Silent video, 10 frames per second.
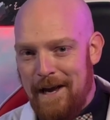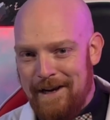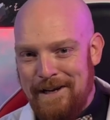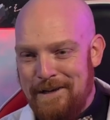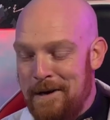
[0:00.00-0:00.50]

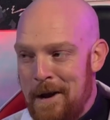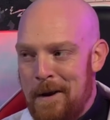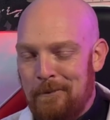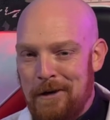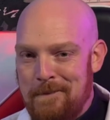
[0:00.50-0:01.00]
that can
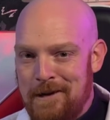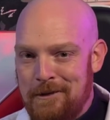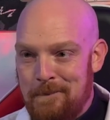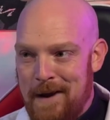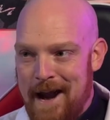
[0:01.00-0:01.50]
pretty
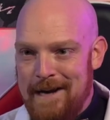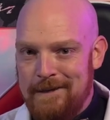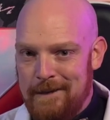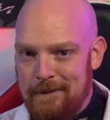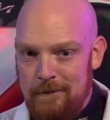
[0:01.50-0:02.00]
much
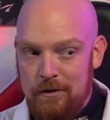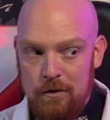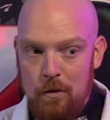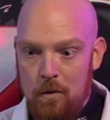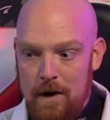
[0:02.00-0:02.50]
paint and
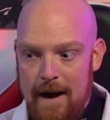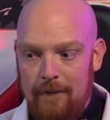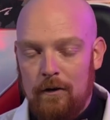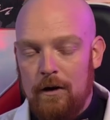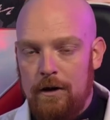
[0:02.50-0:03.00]
do
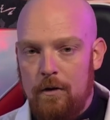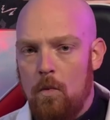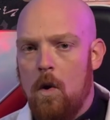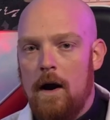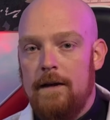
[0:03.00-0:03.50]
whatever you
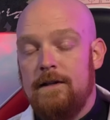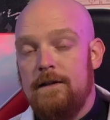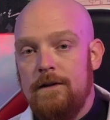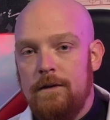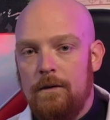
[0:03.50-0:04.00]
want it
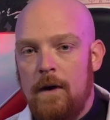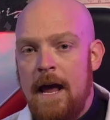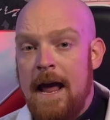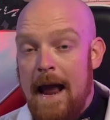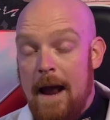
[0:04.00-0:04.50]
to do.
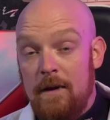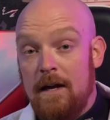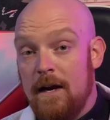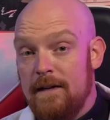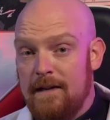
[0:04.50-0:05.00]
And
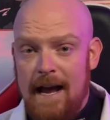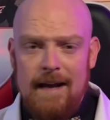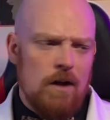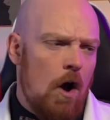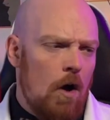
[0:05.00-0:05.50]
because it
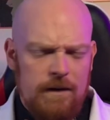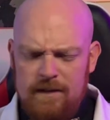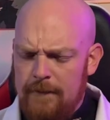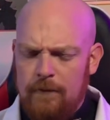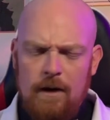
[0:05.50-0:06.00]
has all
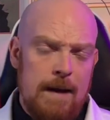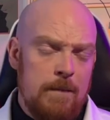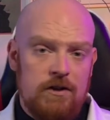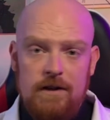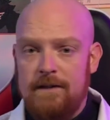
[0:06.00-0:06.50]
these different
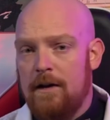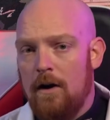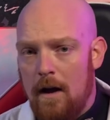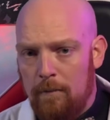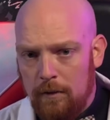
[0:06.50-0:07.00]
images that
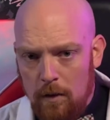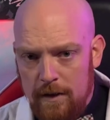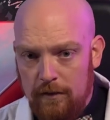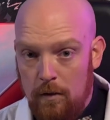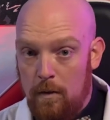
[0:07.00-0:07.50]
are
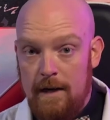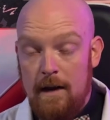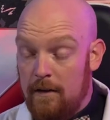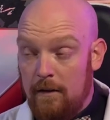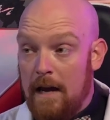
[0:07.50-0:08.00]
uploaded to it,
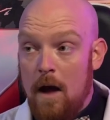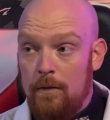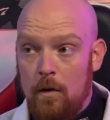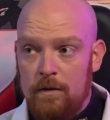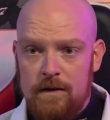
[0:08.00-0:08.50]

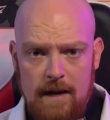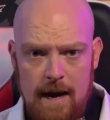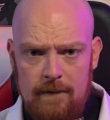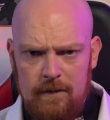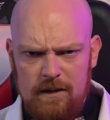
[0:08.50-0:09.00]
count those as
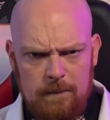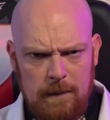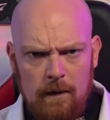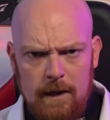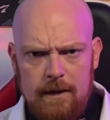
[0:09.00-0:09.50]
kind of
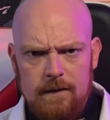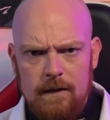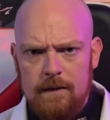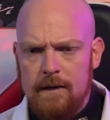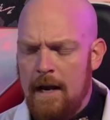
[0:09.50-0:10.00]

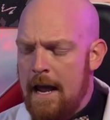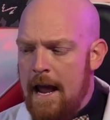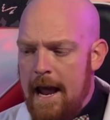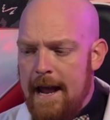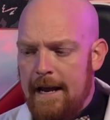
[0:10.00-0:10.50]
experiences
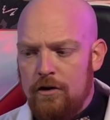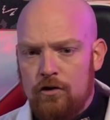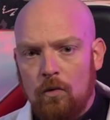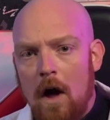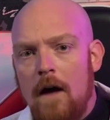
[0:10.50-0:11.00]
it can
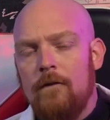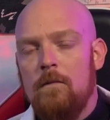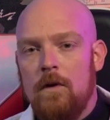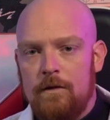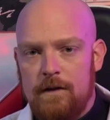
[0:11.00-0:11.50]
draw
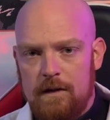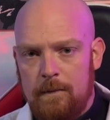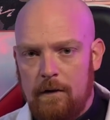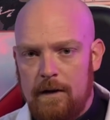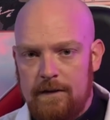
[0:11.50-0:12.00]
from those
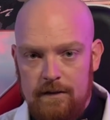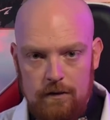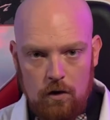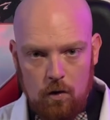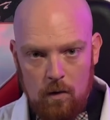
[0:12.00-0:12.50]
experiences
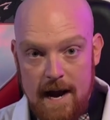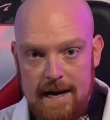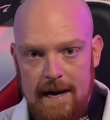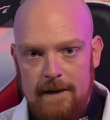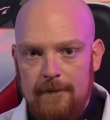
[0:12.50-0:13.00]
to
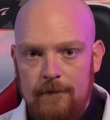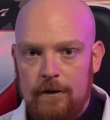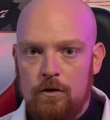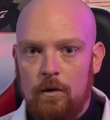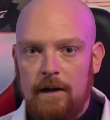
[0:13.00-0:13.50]
create
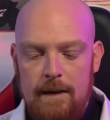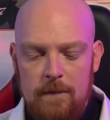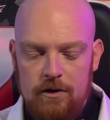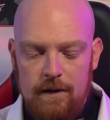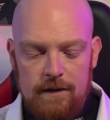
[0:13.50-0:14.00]
individual
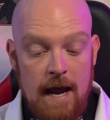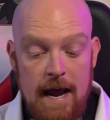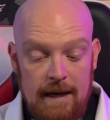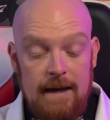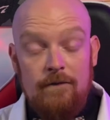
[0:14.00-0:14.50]
images.
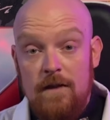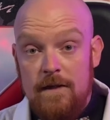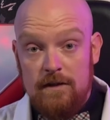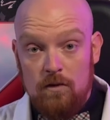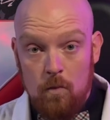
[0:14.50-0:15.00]

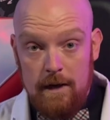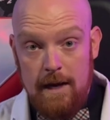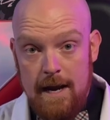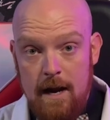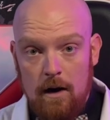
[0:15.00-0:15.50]
Even this one
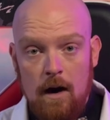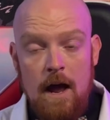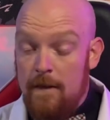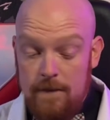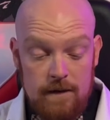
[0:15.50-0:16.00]
here,
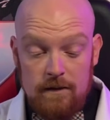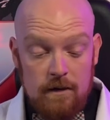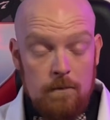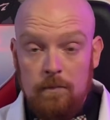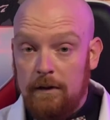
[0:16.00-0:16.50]
this is
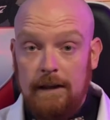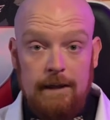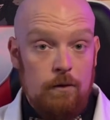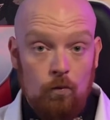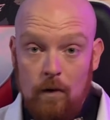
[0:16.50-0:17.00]
a
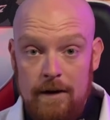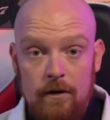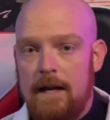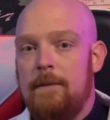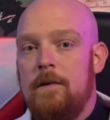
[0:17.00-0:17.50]
completely
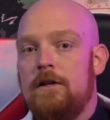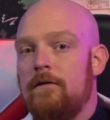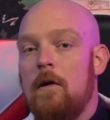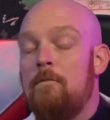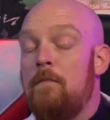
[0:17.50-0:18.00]
rendered image
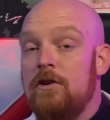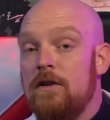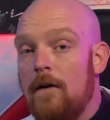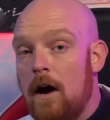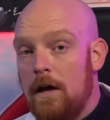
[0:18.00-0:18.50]
from a bunch
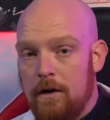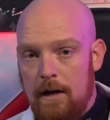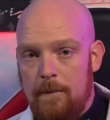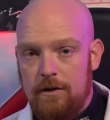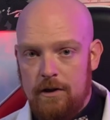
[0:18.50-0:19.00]
of other
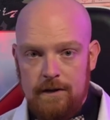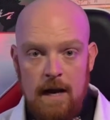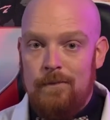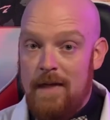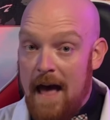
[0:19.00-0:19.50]
images
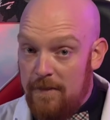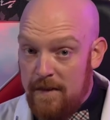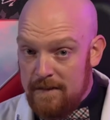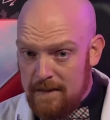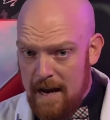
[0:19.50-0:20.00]
that
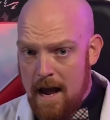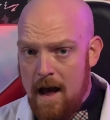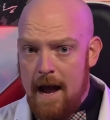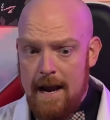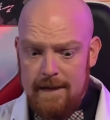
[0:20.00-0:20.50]
this
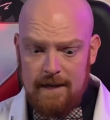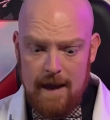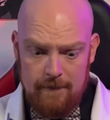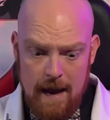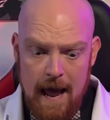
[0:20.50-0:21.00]
AI has
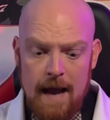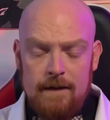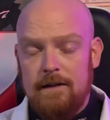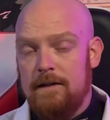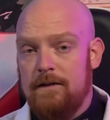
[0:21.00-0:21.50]
had
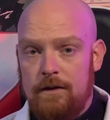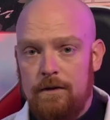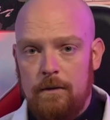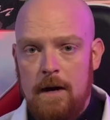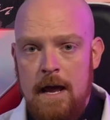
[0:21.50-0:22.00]
access
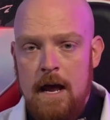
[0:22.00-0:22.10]
to.